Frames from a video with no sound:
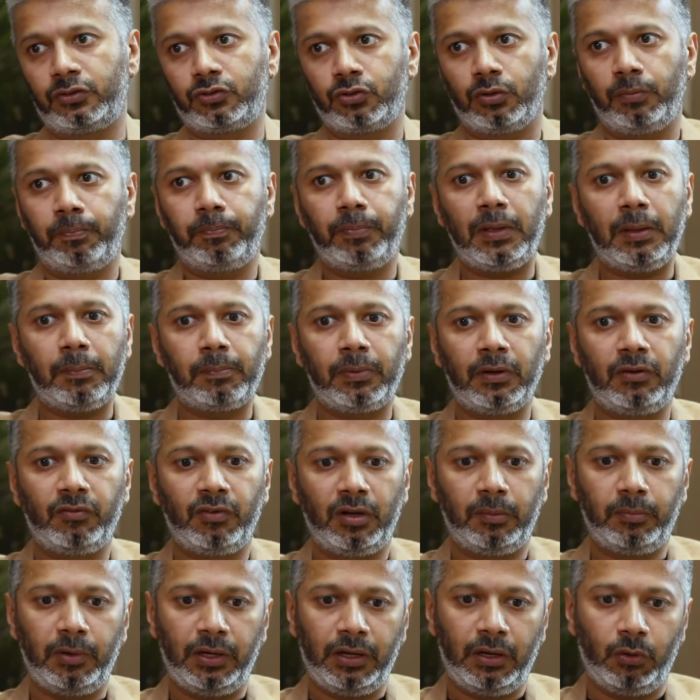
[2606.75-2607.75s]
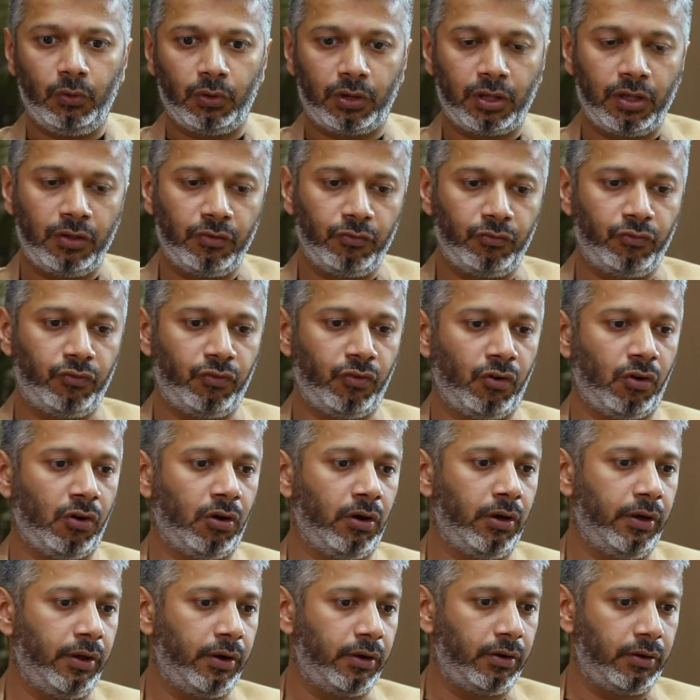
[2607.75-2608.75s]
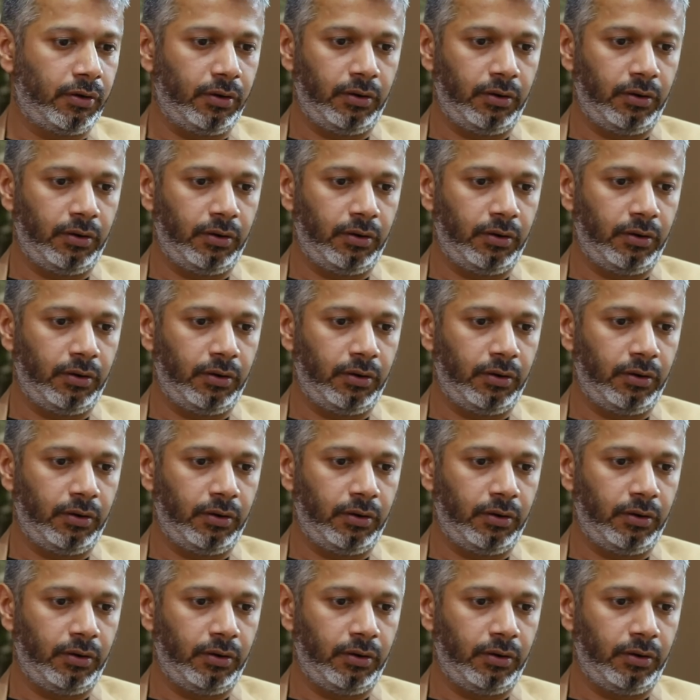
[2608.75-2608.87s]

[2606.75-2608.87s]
So hmm. people will be looking for